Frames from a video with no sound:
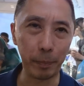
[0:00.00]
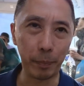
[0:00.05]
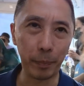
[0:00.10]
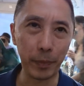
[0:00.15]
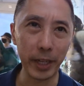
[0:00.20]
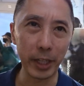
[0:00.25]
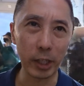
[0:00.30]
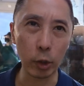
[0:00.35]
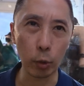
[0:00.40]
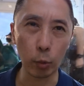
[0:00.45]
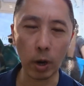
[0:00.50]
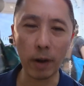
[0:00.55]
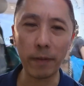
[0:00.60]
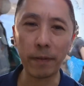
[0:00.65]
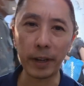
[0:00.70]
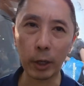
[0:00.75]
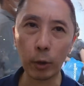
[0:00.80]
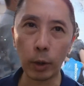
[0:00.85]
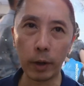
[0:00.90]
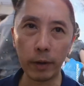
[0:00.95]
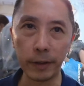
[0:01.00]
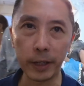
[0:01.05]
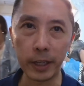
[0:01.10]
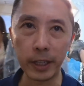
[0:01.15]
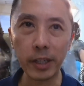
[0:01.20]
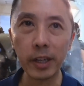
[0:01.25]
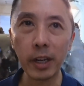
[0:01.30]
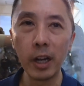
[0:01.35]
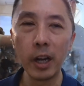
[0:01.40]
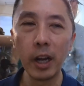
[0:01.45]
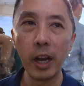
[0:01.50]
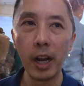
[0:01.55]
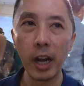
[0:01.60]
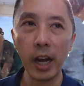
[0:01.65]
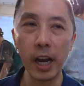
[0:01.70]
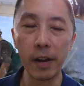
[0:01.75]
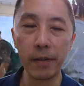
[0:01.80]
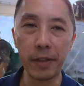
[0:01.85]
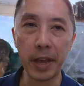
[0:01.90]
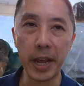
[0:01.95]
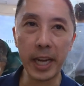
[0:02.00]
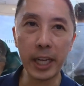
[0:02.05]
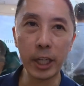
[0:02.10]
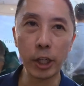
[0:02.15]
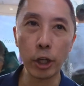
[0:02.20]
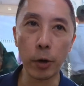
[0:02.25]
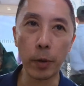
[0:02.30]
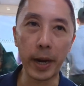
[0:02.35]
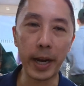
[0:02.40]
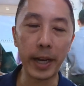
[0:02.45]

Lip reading: it's a rough equivalent of the HOA,